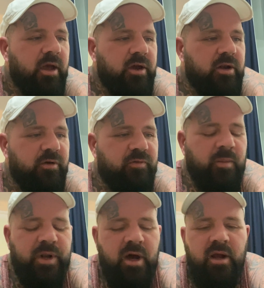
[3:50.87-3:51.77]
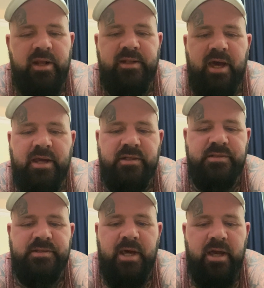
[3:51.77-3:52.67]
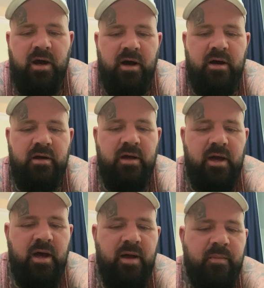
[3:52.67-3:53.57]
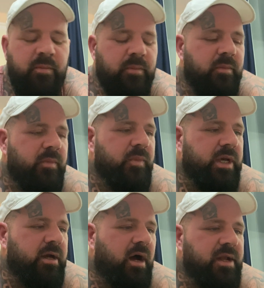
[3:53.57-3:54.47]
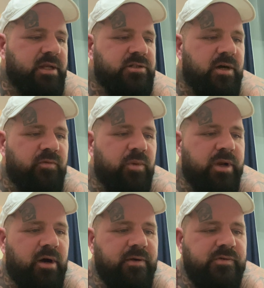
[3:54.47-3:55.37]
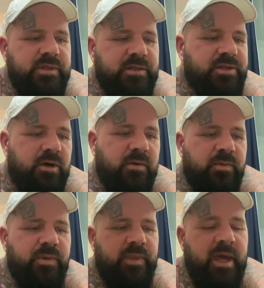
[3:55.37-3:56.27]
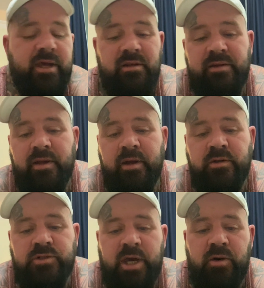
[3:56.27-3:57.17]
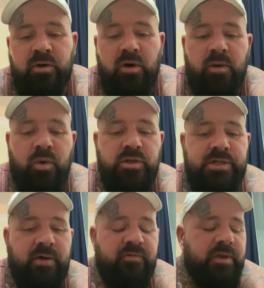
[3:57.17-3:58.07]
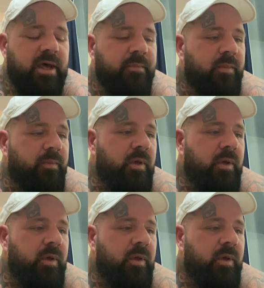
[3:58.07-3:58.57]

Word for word: you know, from an early days they are um, cutting each other with knives. And so they in jail, you've got to watch out for them.